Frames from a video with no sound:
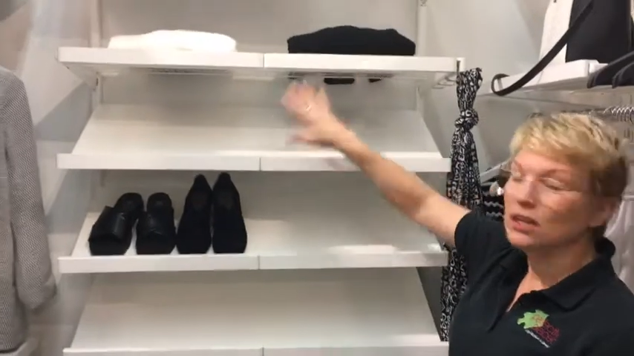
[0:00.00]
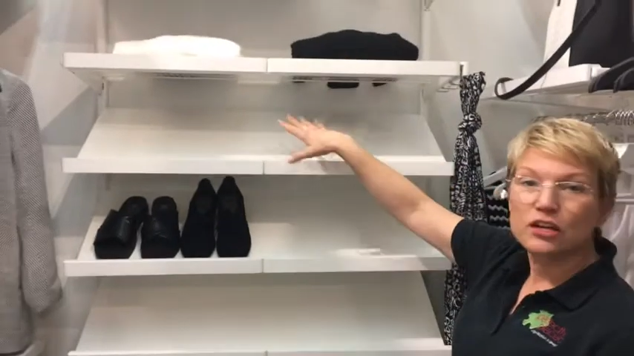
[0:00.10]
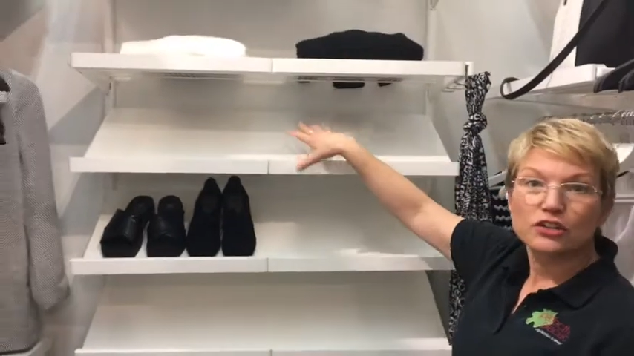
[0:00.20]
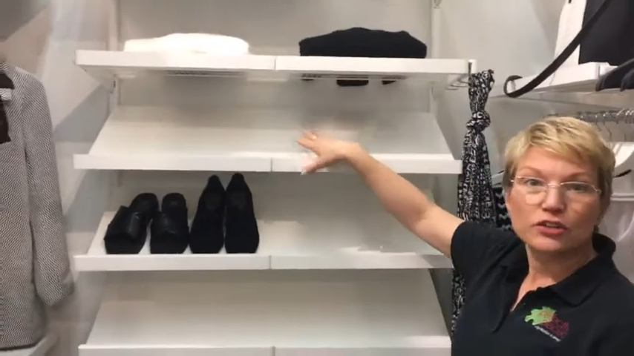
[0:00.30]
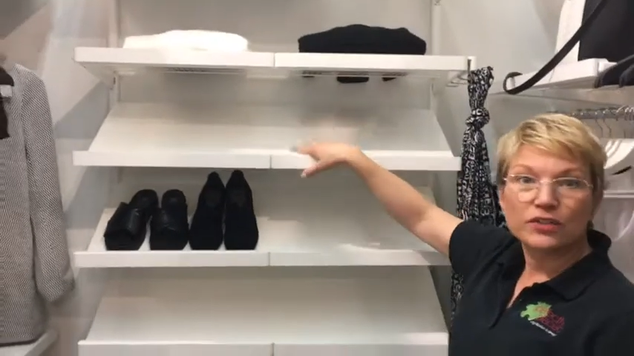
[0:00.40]

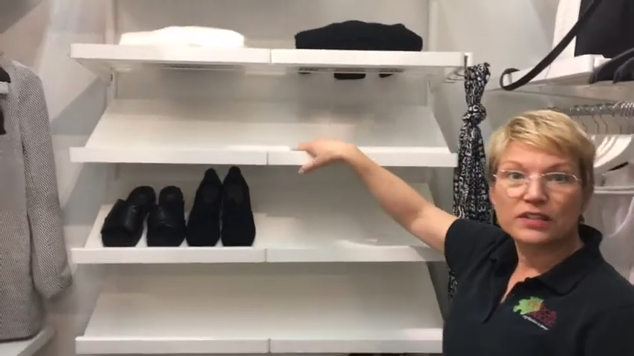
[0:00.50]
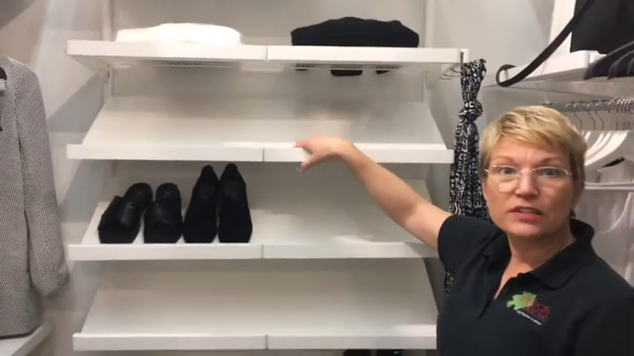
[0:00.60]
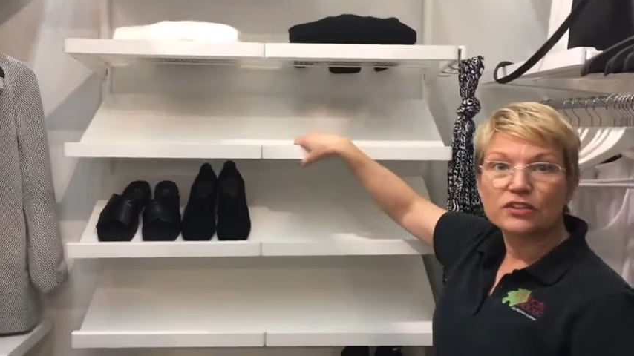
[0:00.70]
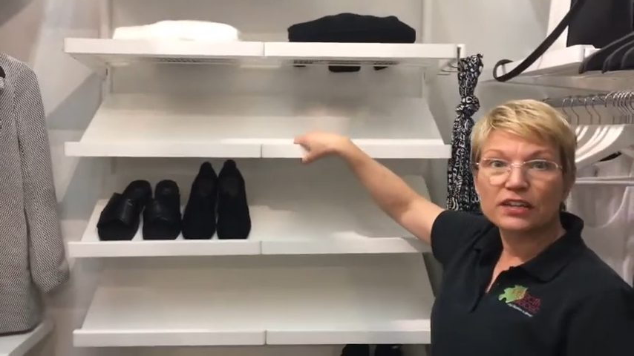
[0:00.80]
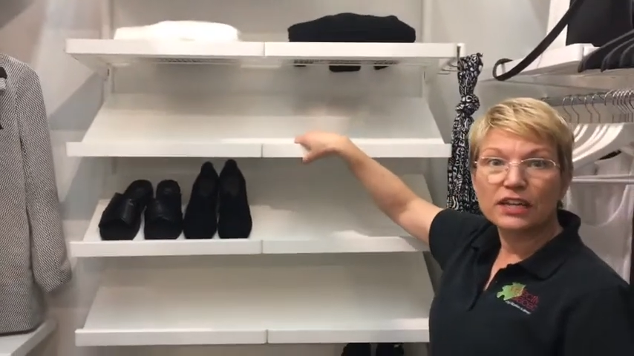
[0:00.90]
So these
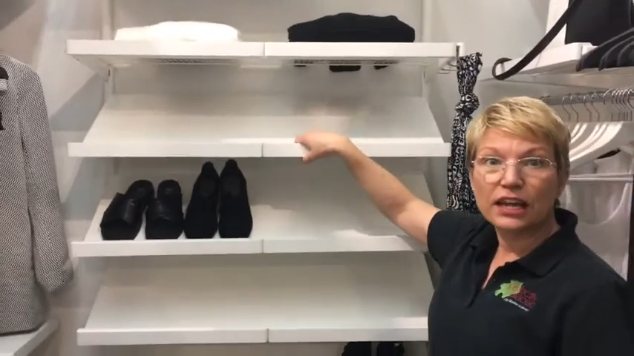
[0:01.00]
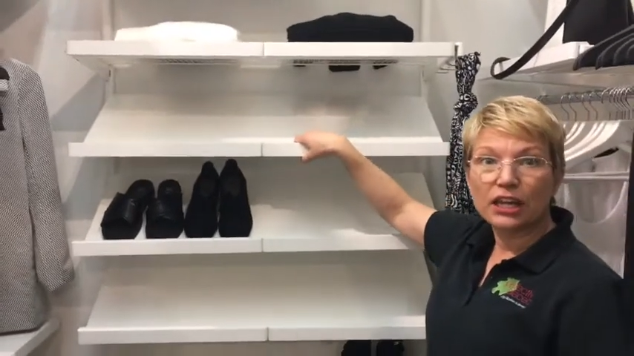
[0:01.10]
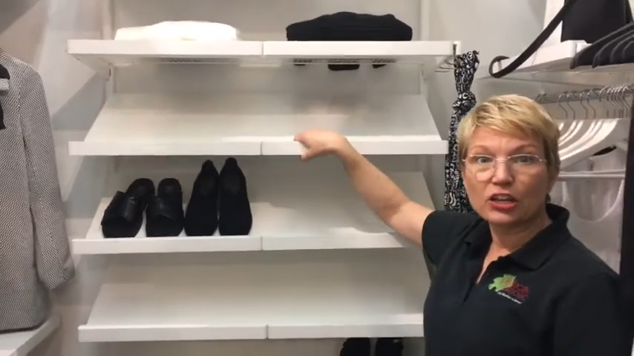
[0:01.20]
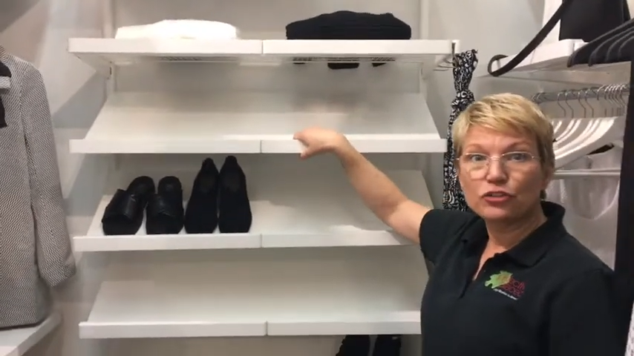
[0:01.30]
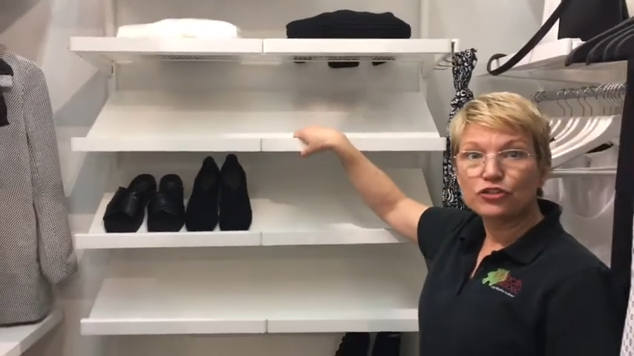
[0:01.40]
are the
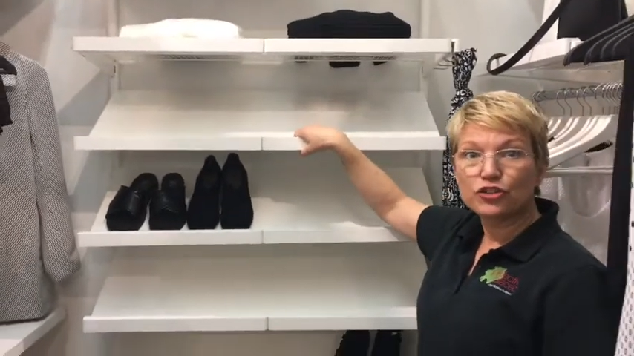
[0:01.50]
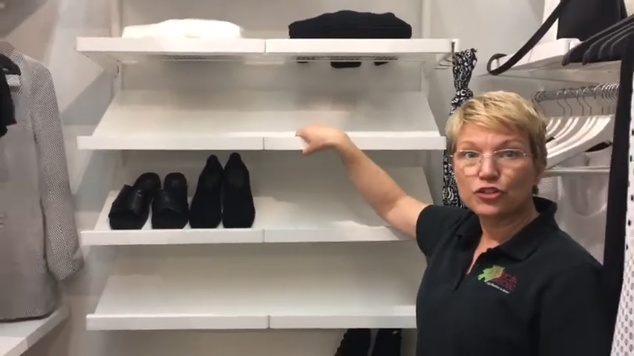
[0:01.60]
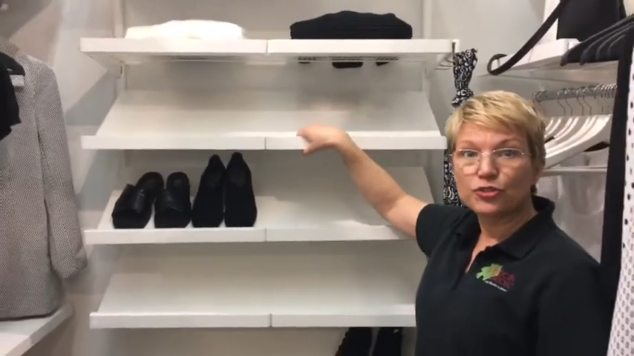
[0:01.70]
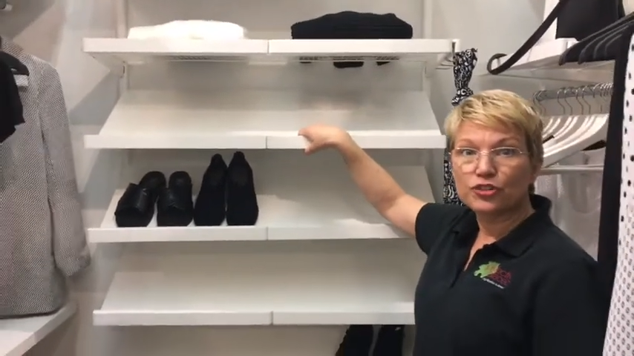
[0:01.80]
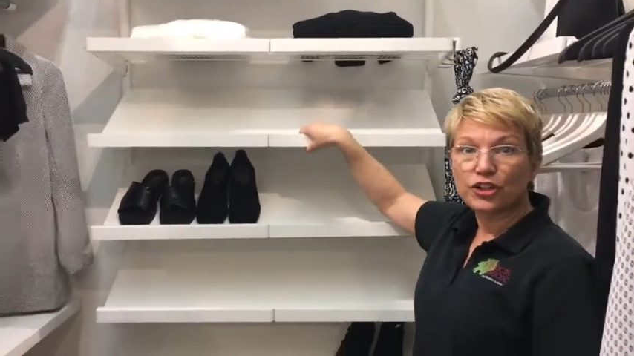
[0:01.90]
angled
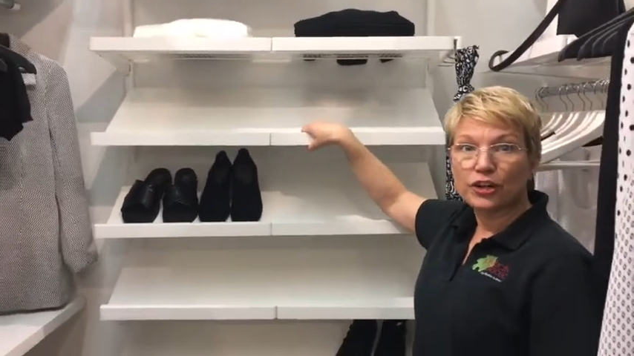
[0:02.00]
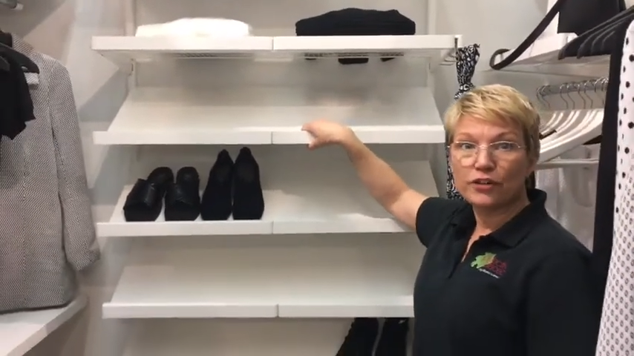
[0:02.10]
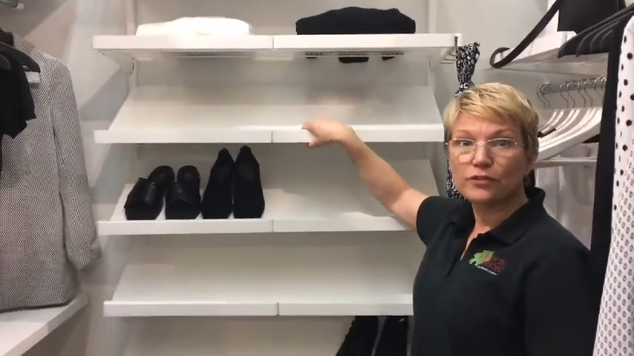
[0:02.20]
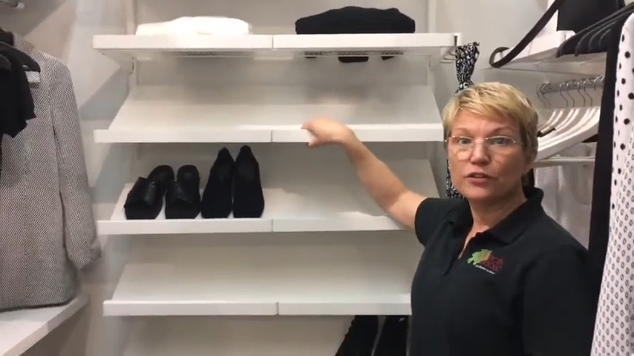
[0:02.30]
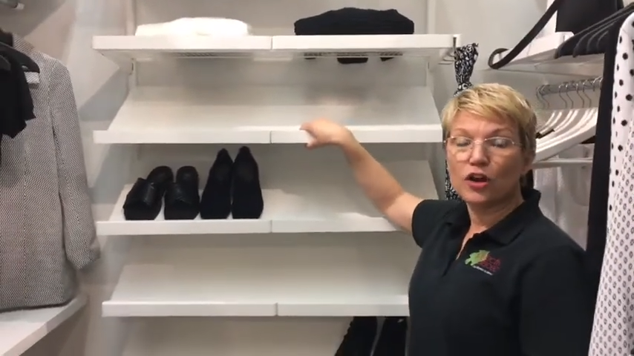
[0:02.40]
shoe shelves,